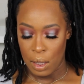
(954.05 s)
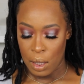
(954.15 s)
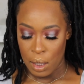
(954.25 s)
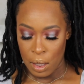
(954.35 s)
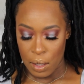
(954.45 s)

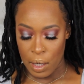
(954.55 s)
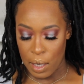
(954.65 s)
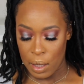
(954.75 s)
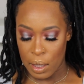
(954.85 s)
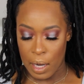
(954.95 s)
I
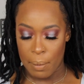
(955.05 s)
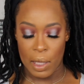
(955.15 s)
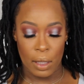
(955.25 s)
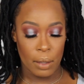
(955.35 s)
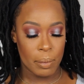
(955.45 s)
have my
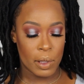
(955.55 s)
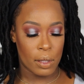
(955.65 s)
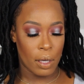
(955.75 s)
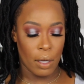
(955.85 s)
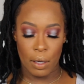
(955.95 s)

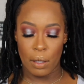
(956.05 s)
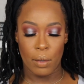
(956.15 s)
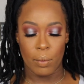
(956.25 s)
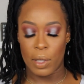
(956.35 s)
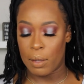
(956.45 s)
lips
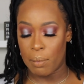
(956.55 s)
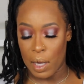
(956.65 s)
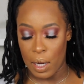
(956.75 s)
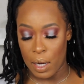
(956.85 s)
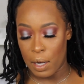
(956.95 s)
with
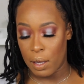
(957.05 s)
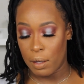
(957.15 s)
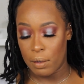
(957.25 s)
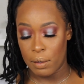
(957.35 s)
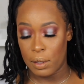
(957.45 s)
my
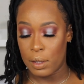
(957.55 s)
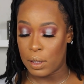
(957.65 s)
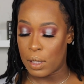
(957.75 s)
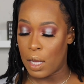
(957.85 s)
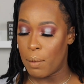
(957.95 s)

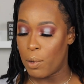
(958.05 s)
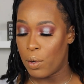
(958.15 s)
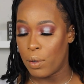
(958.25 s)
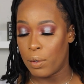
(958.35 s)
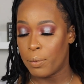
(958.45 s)
same
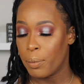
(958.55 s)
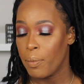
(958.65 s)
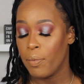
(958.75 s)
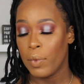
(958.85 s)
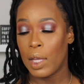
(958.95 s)
old
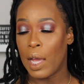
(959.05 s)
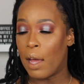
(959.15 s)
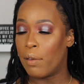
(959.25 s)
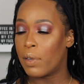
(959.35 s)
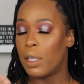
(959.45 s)

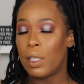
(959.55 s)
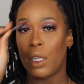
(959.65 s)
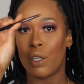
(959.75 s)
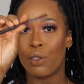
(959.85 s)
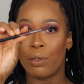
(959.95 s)
Kat Von
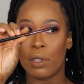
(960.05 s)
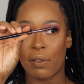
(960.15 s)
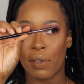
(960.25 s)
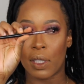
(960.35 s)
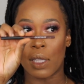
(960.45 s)
D
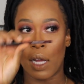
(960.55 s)
Crucifix.